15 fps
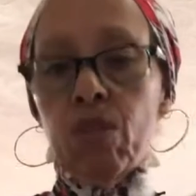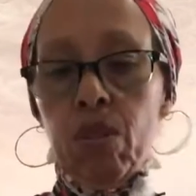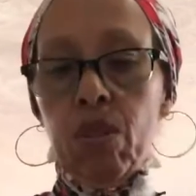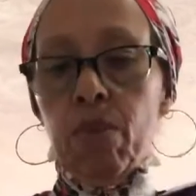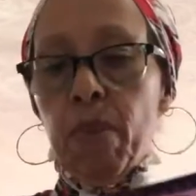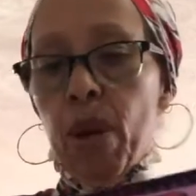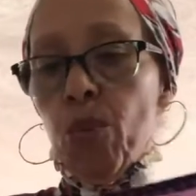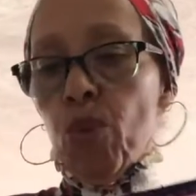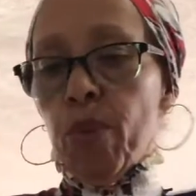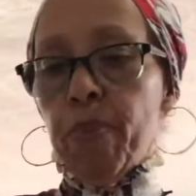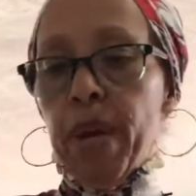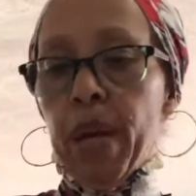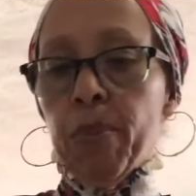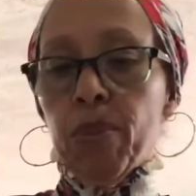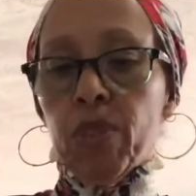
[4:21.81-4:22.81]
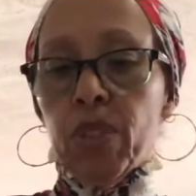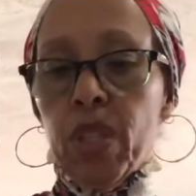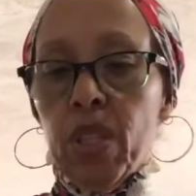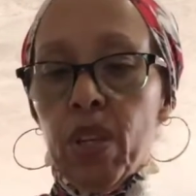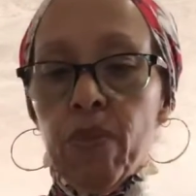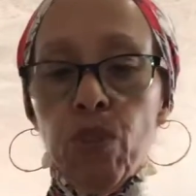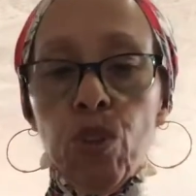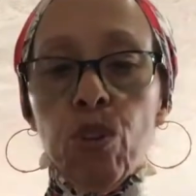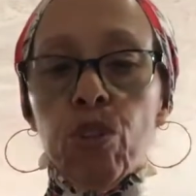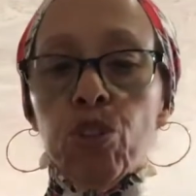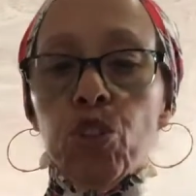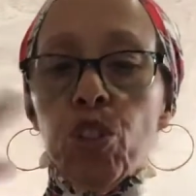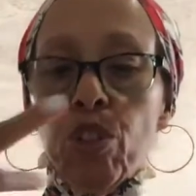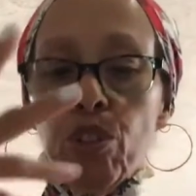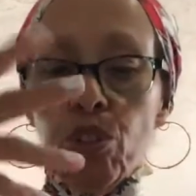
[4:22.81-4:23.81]
You might want papers in there. If you go to
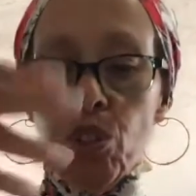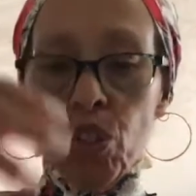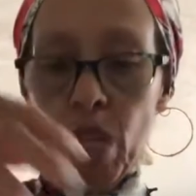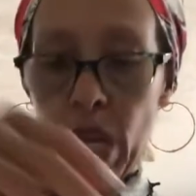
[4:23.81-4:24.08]
church,